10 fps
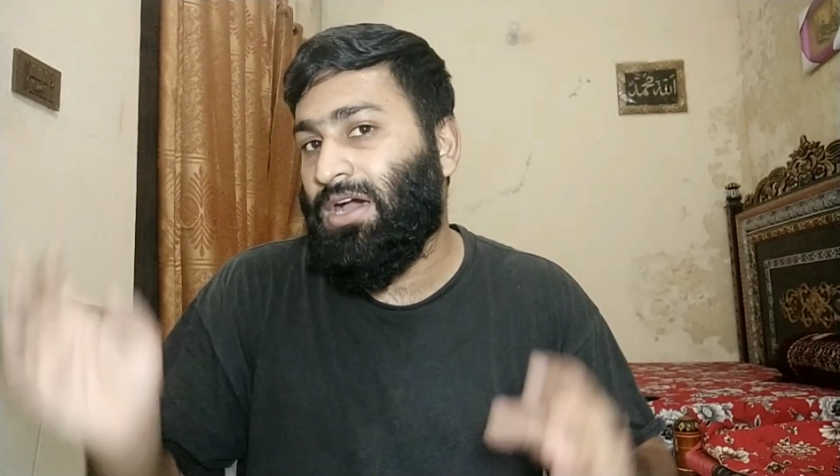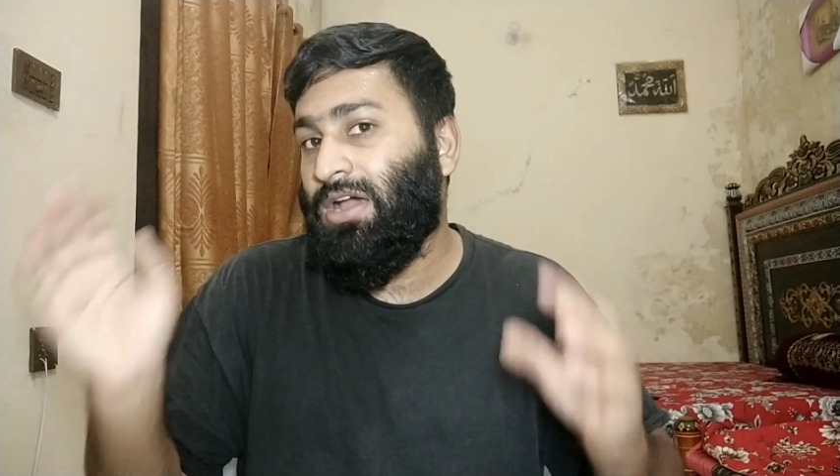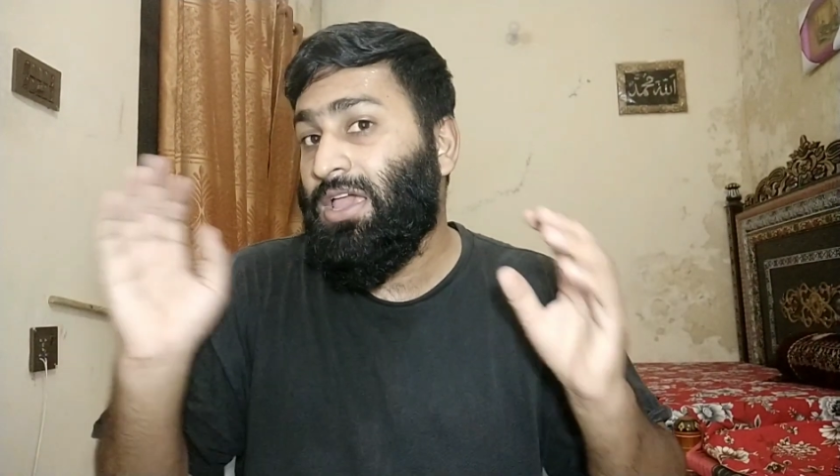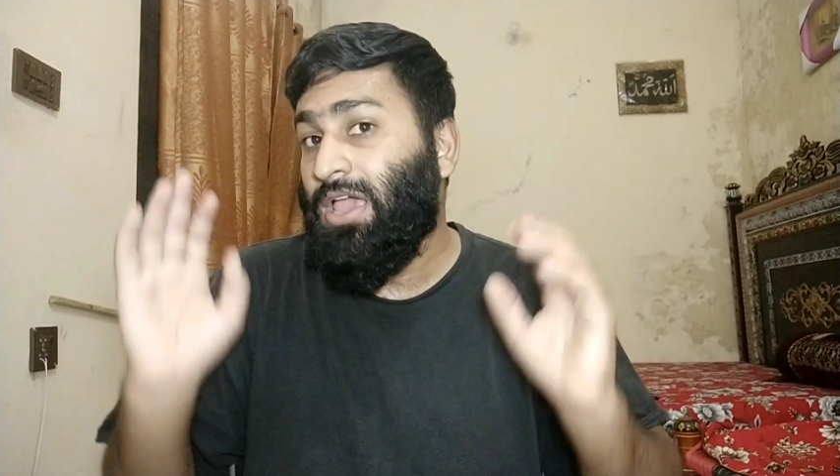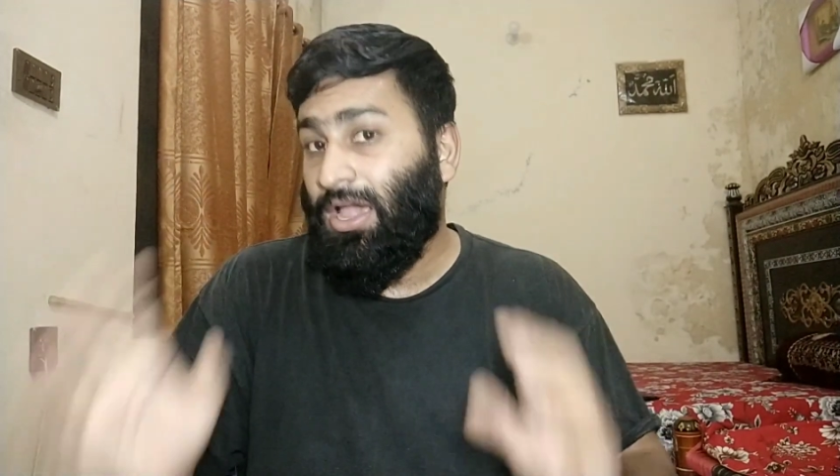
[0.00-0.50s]

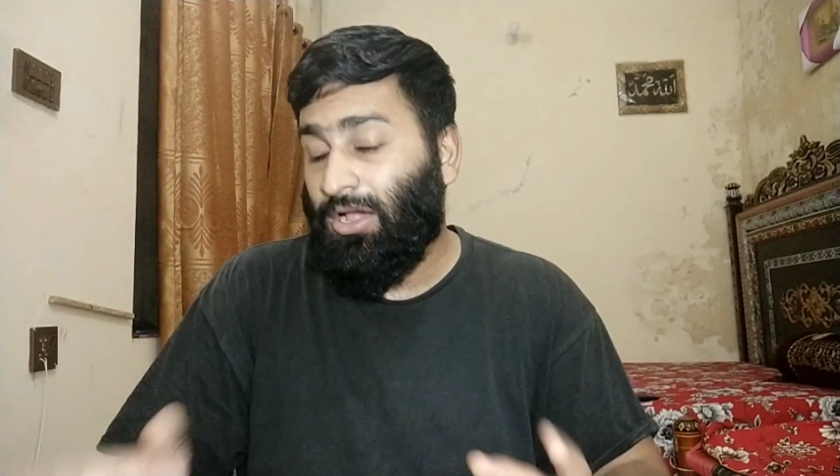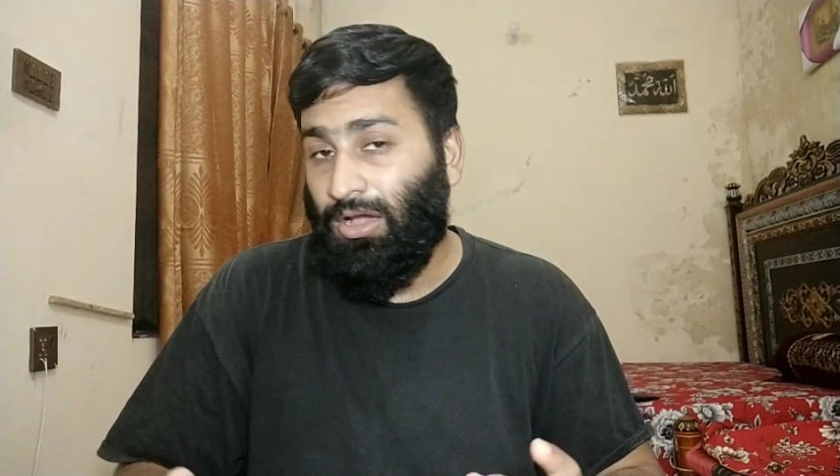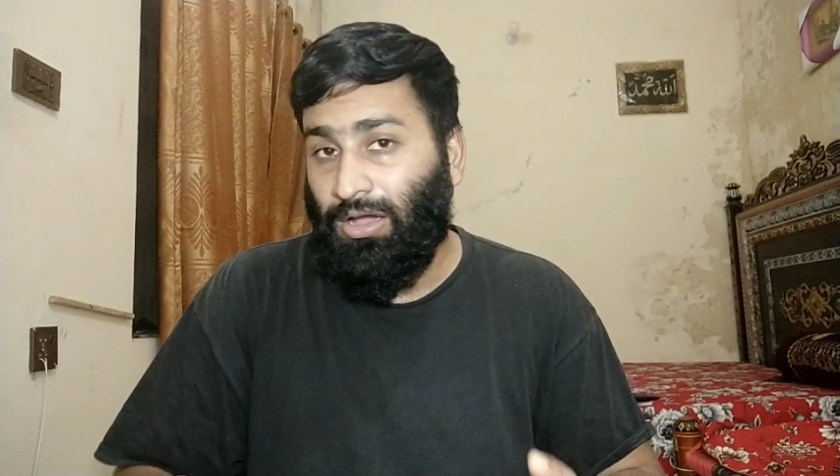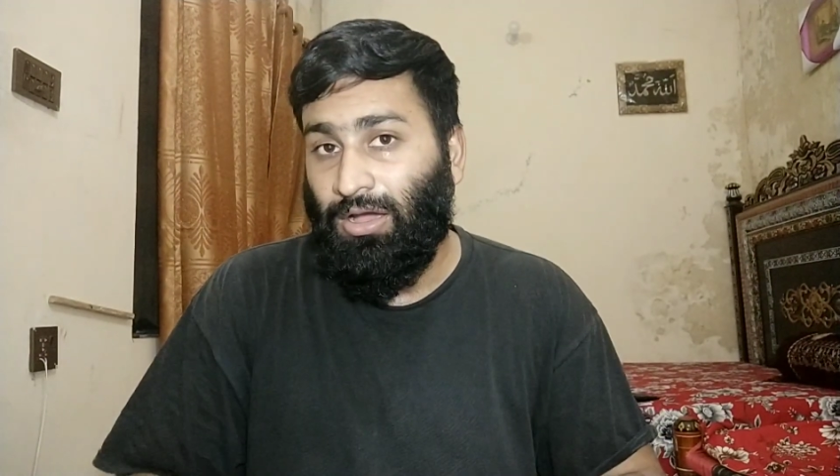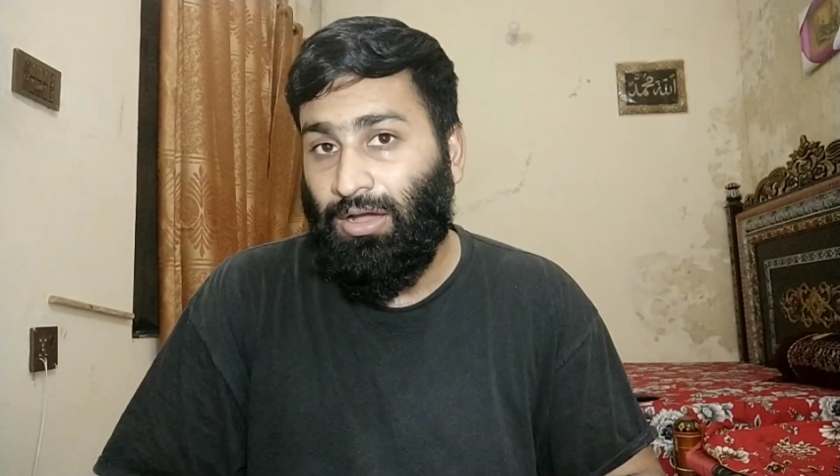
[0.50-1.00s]

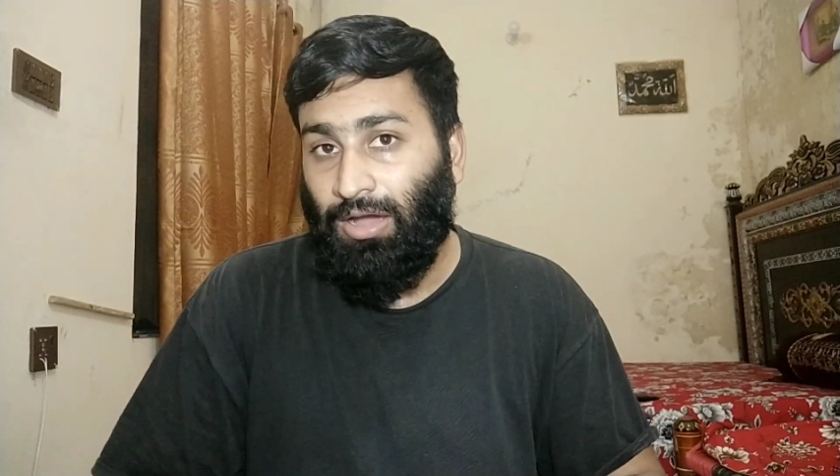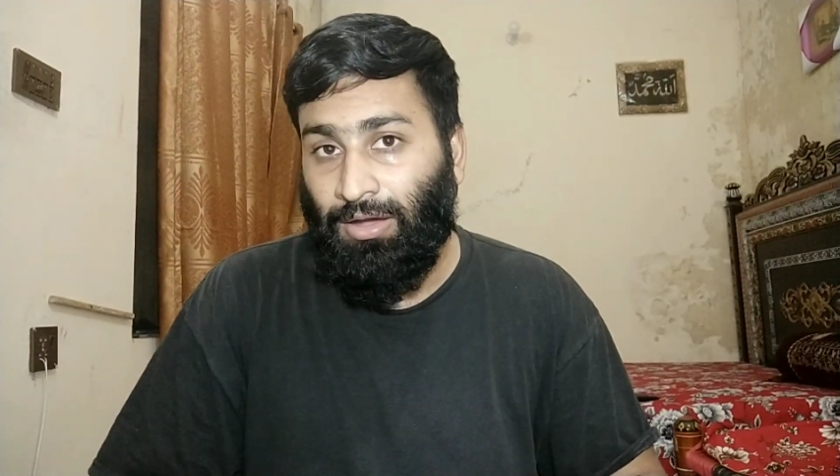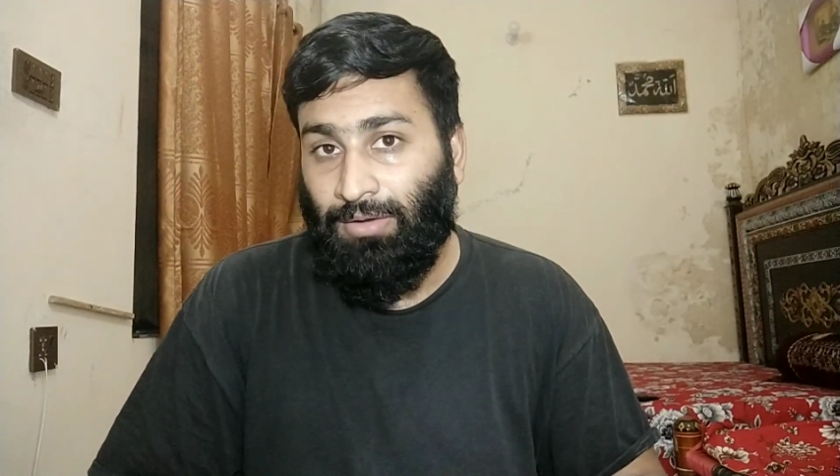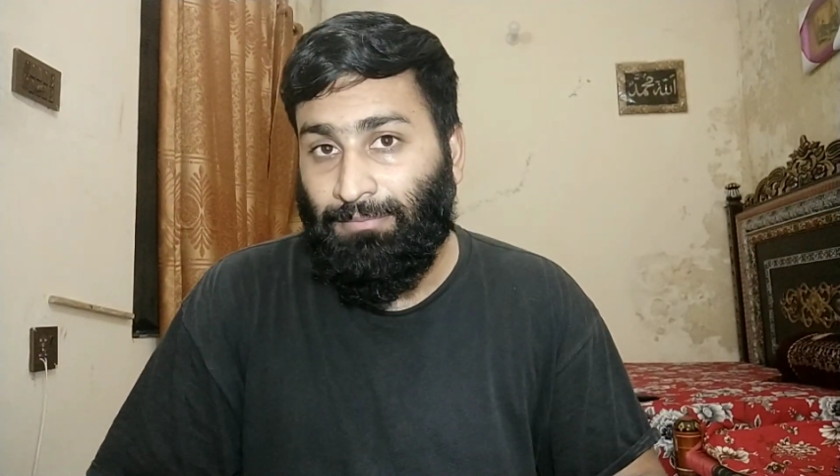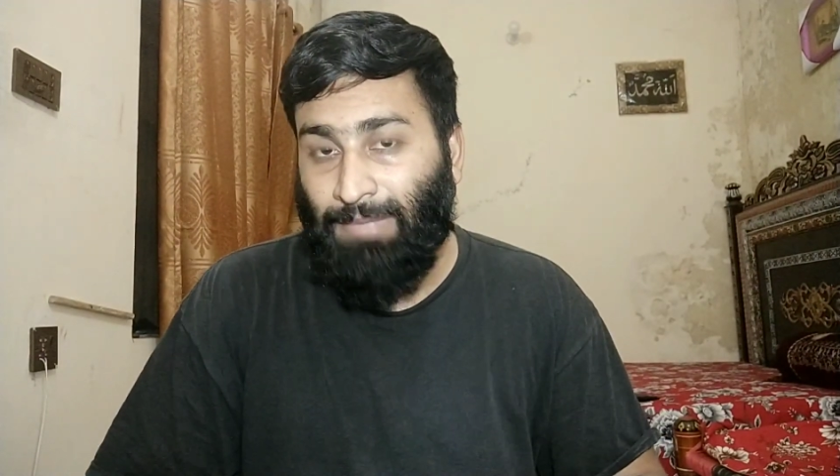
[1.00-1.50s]

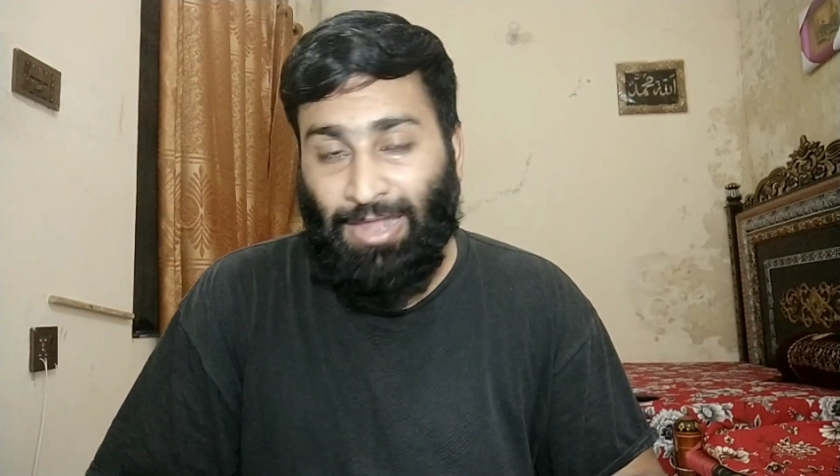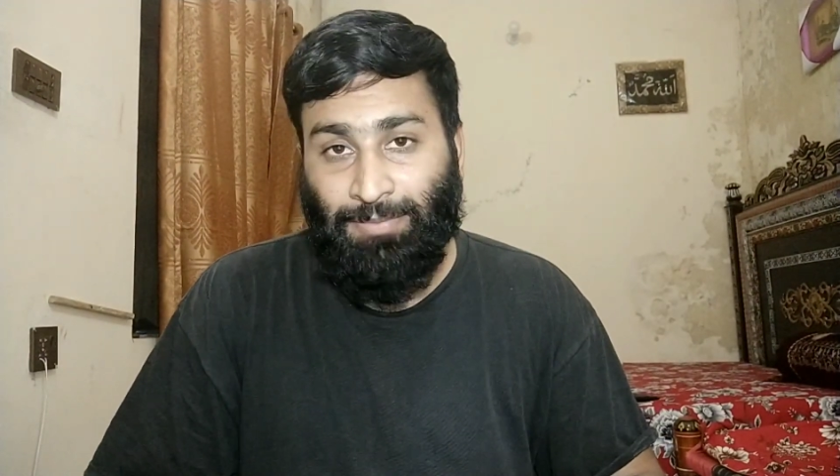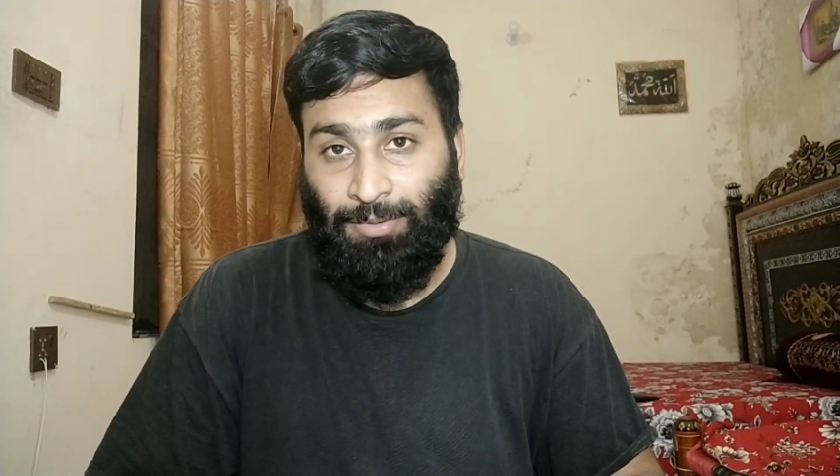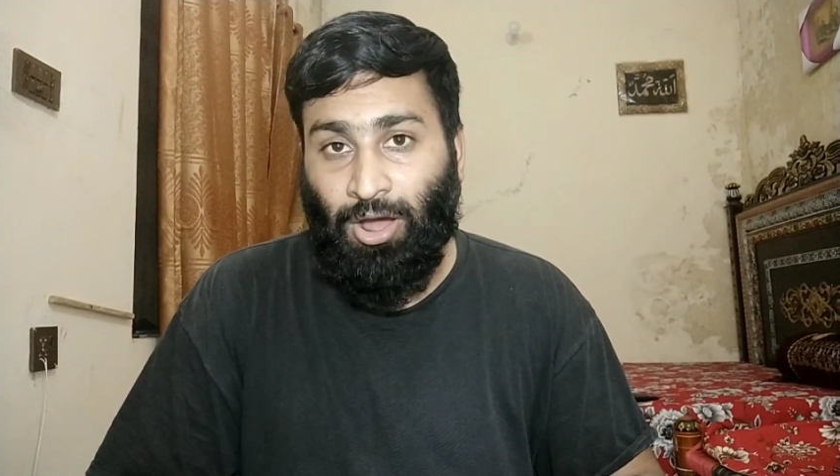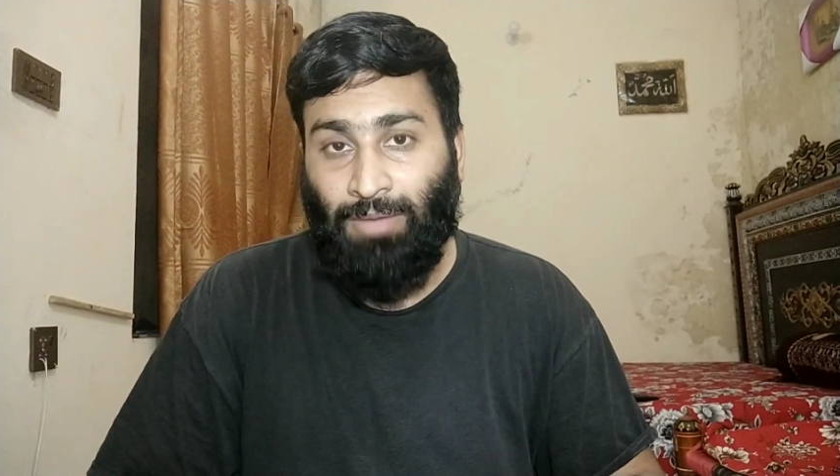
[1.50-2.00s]
the
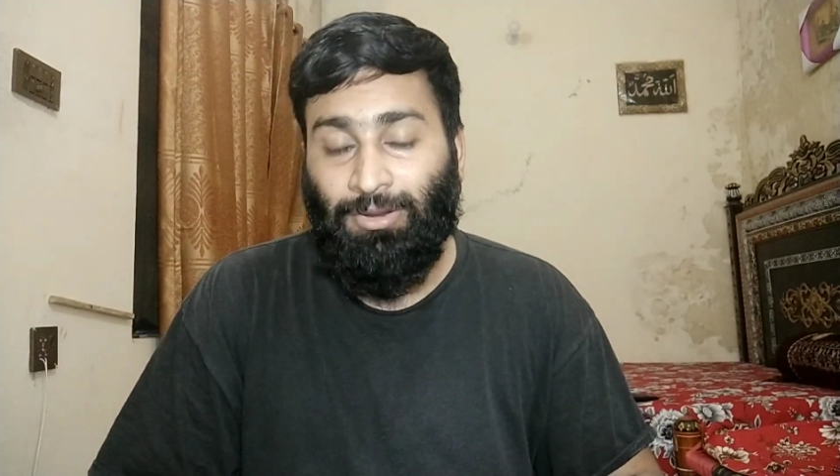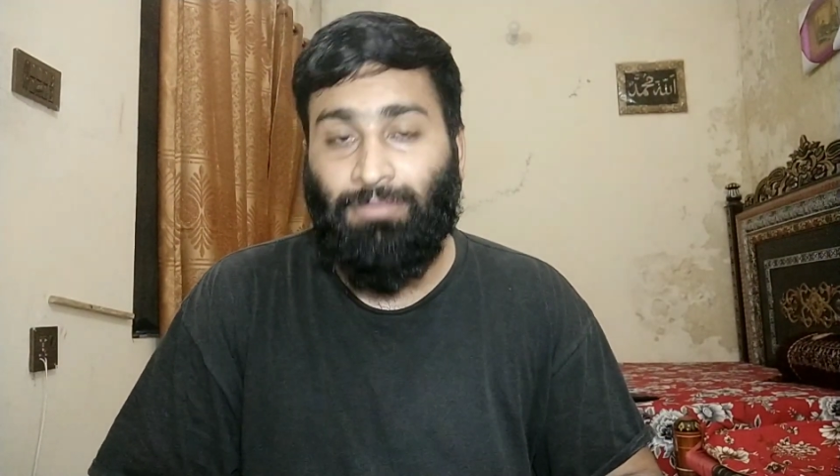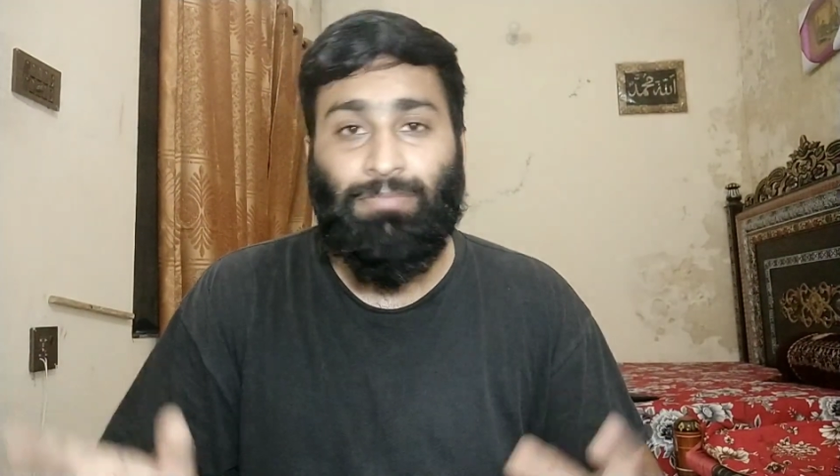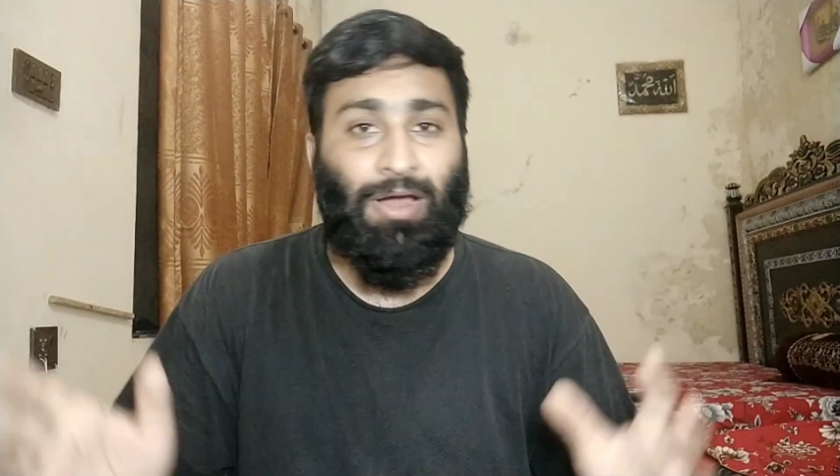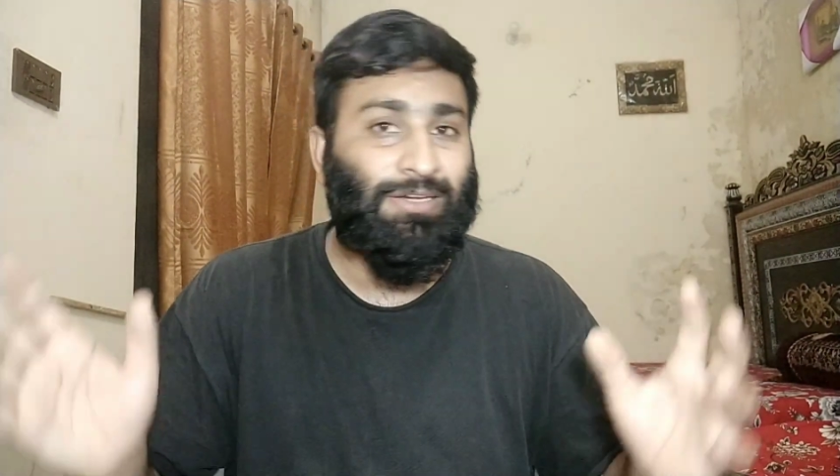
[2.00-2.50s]
many
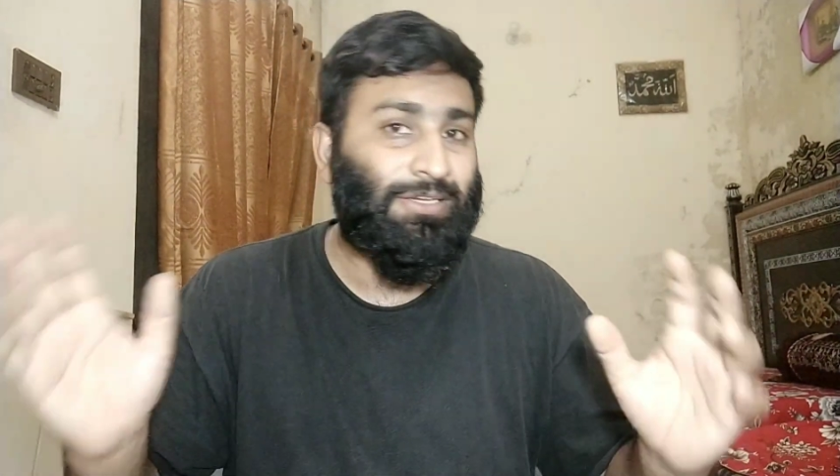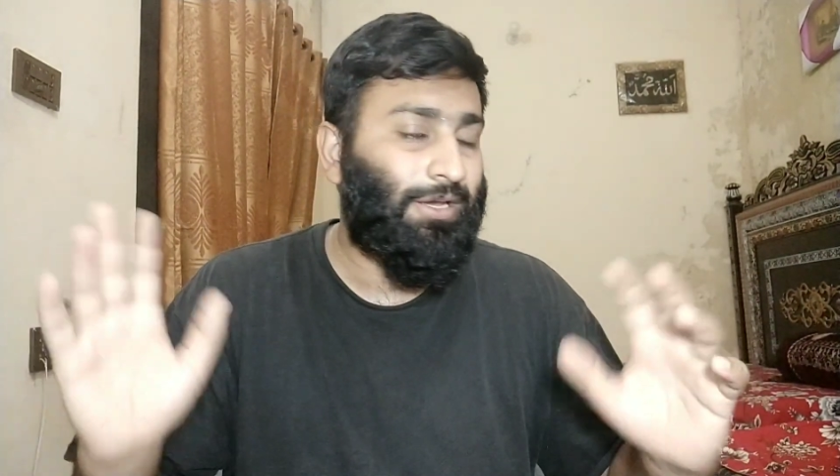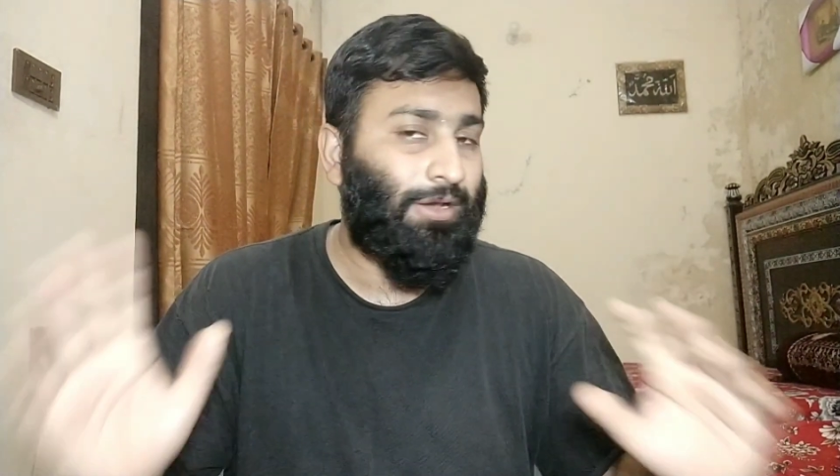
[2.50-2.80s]
problem, but